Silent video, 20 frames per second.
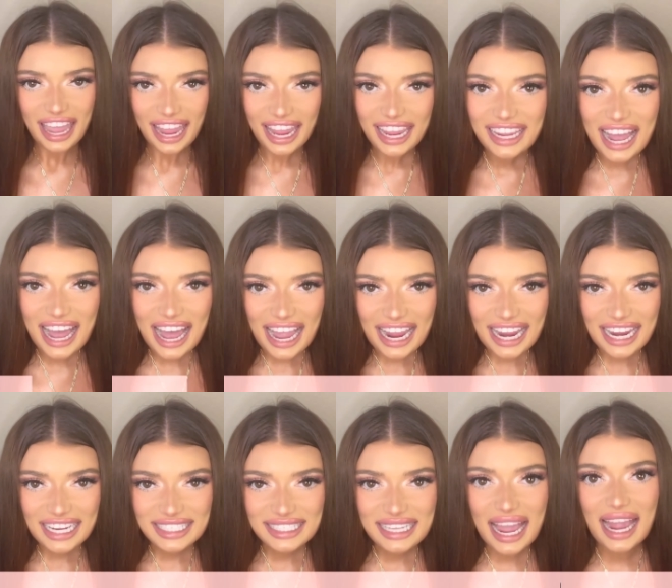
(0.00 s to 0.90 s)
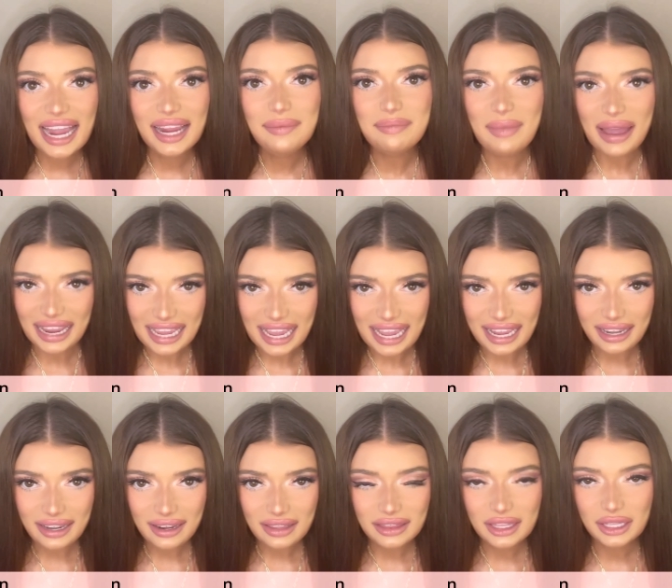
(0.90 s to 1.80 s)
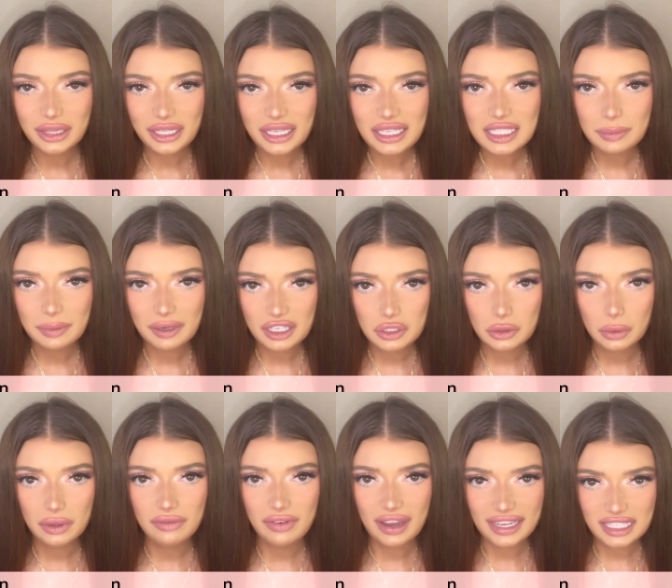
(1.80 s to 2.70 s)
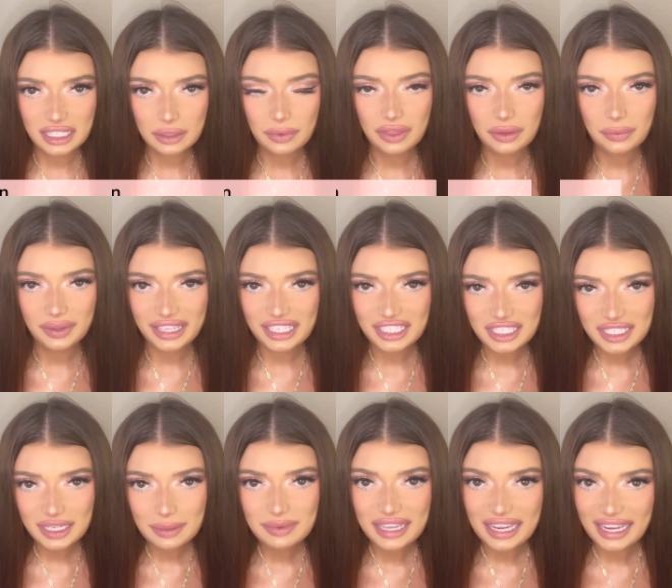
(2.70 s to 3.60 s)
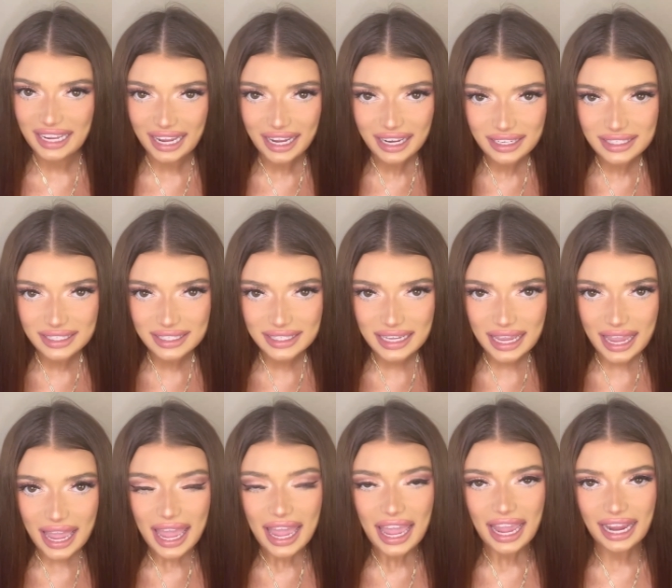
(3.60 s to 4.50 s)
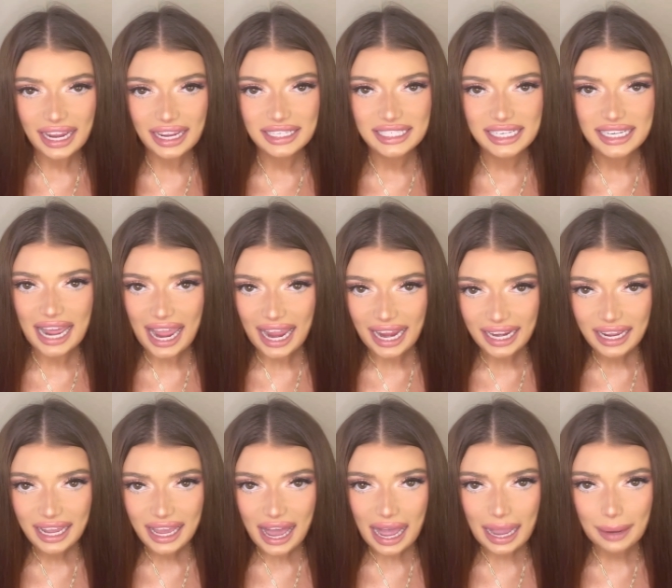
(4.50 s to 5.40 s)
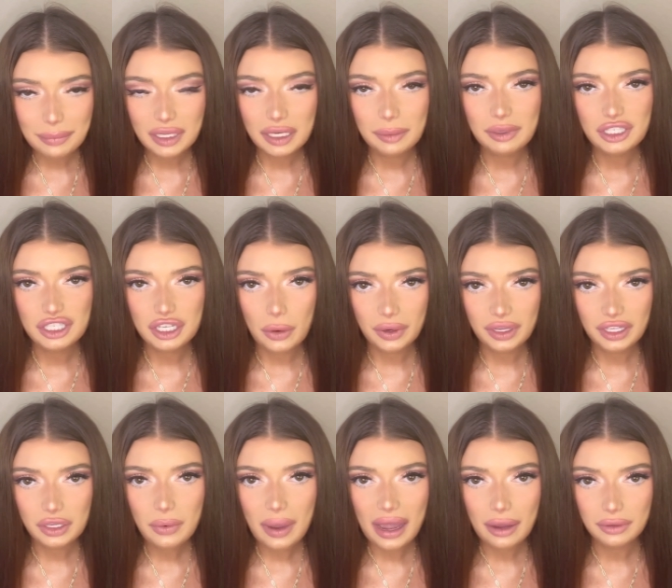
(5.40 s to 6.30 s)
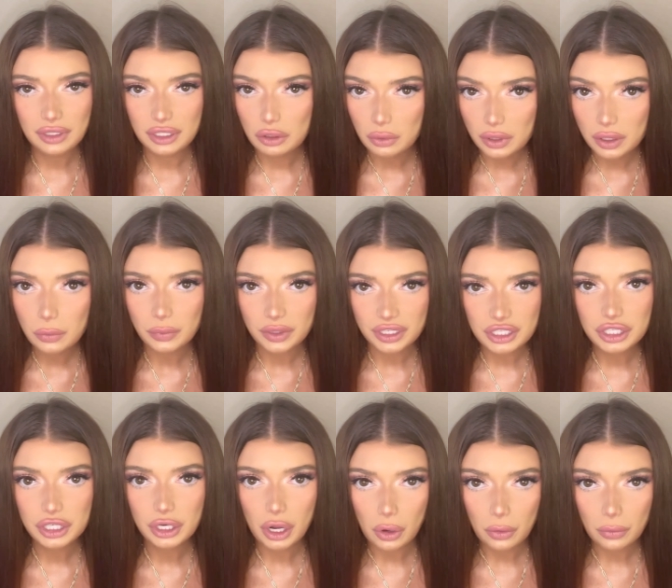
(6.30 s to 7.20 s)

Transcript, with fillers: Hey guys, I'm Megan, the lead spiritual advisor with The Relationship Psychics, and today I'm going to be showing you how you can read your own